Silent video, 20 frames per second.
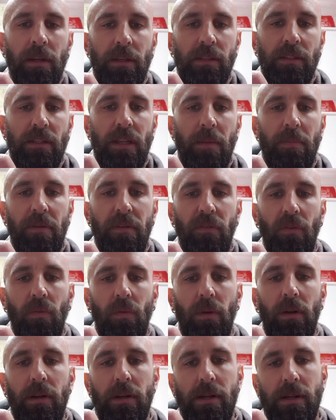Sup
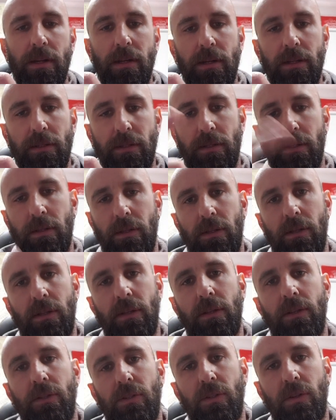everyone.
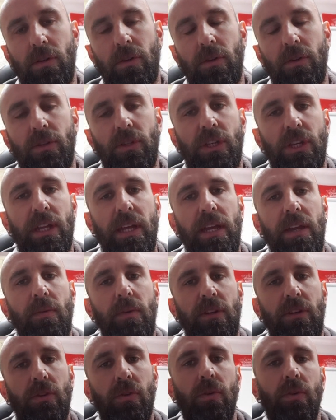So today
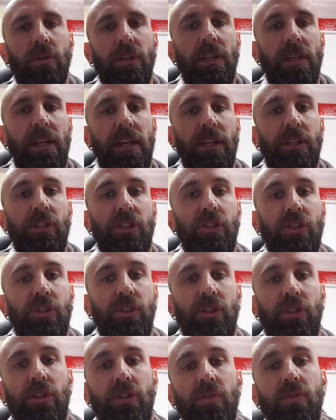we're talking
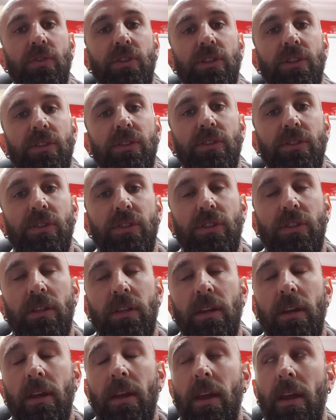excuses
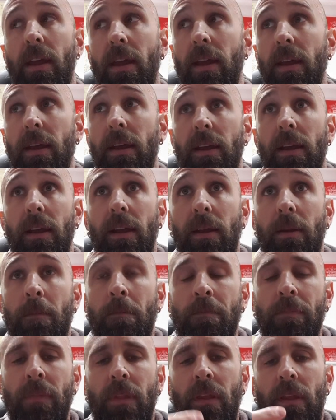
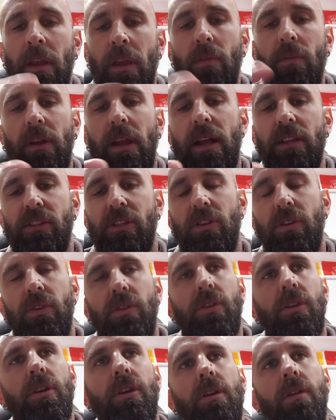in regards
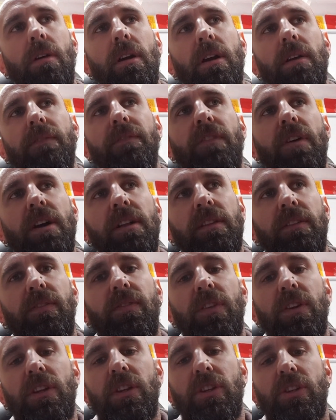to fight's
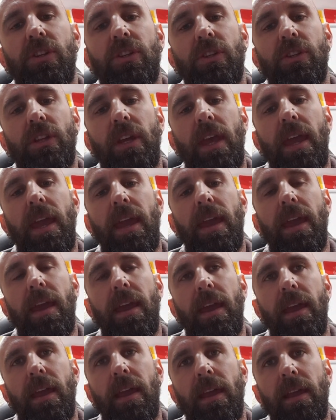finished
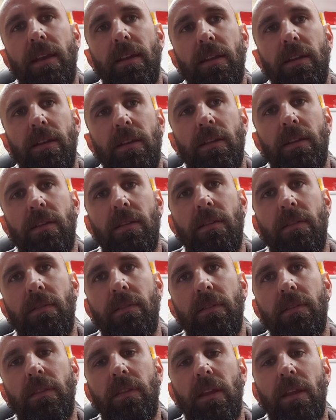and
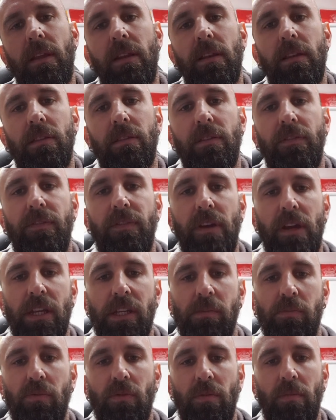then the
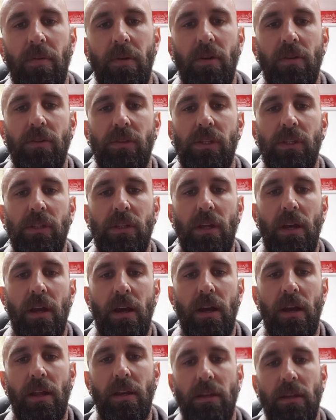Facebook posts
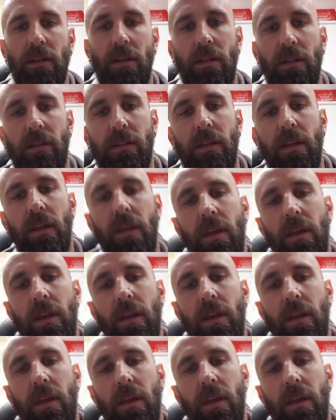start and it's